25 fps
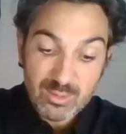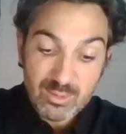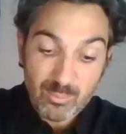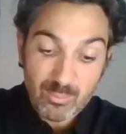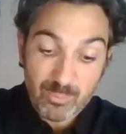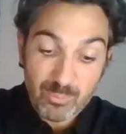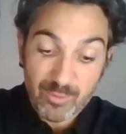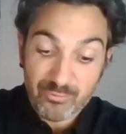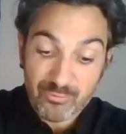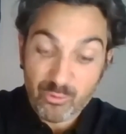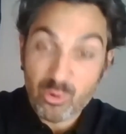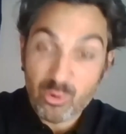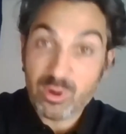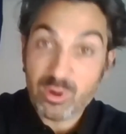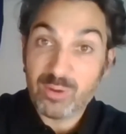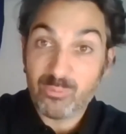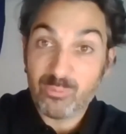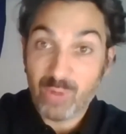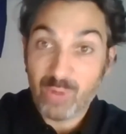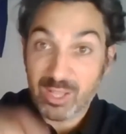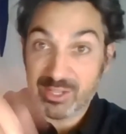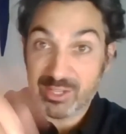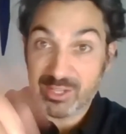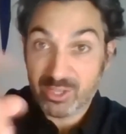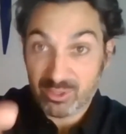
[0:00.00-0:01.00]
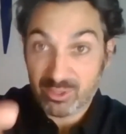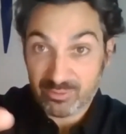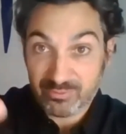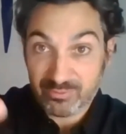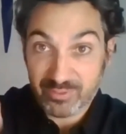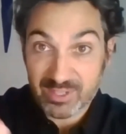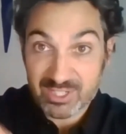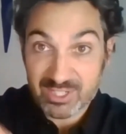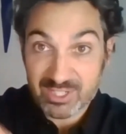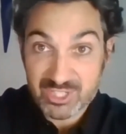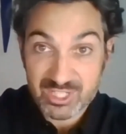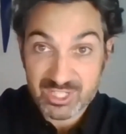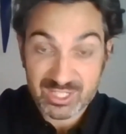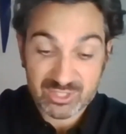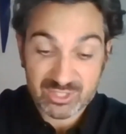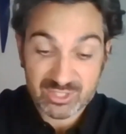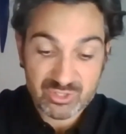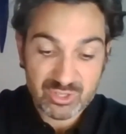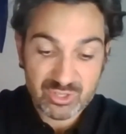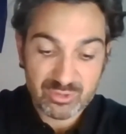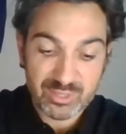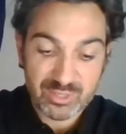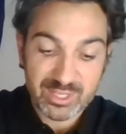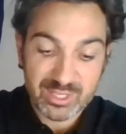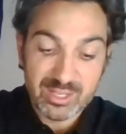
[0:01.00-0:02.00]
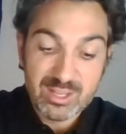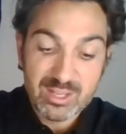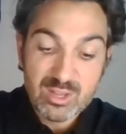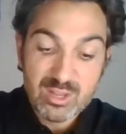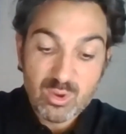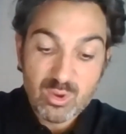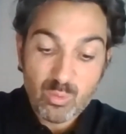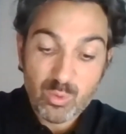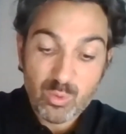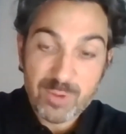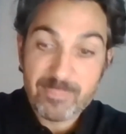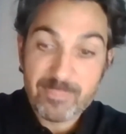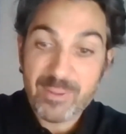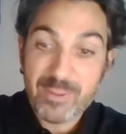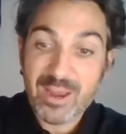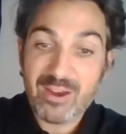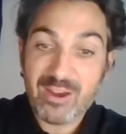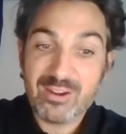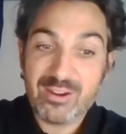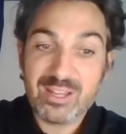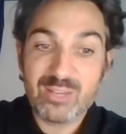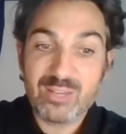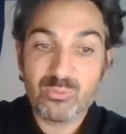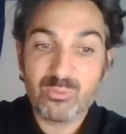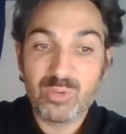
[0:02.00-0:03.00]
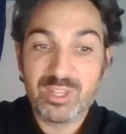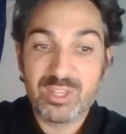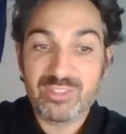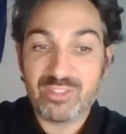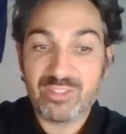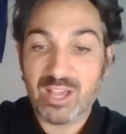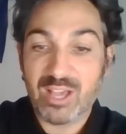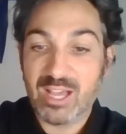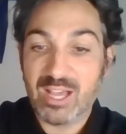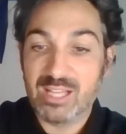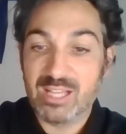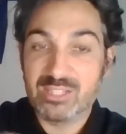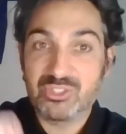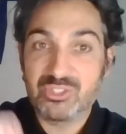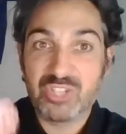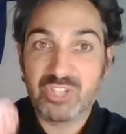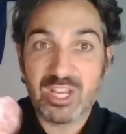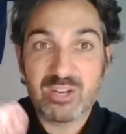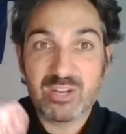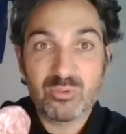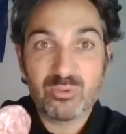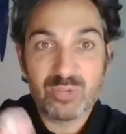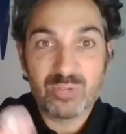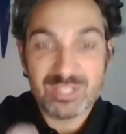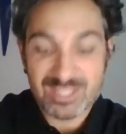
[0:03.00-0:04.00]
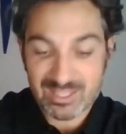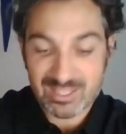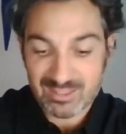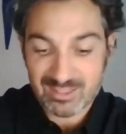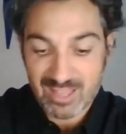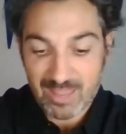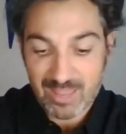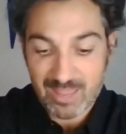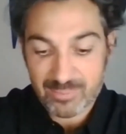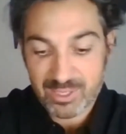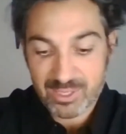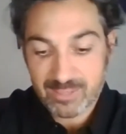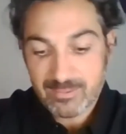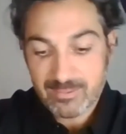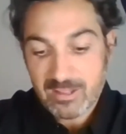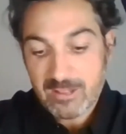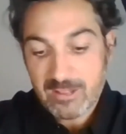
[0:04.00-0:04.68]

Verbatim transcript: before while you're finishing chewing, we paired it with uh, Genoa salami.